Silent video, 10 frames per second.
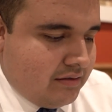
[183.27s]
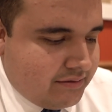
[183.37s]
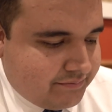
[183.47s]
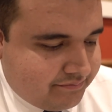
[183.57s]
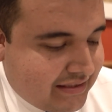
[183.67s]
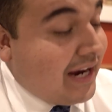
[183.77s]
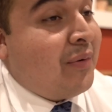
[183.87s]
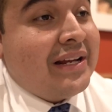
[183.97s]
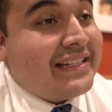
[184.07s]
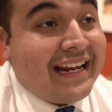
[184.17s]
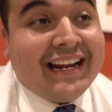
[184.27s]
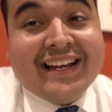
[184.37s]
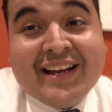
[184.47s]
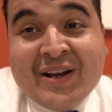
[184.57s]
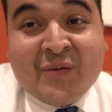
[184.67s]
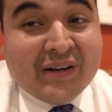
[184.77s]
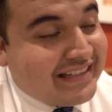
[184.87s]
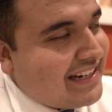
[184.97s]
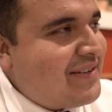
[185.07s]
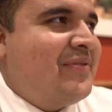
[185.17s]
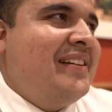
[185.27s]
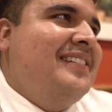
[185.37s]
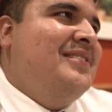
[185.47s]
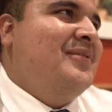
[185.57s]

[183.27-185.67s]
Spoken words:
Yeah, we didn't. We didn't finish.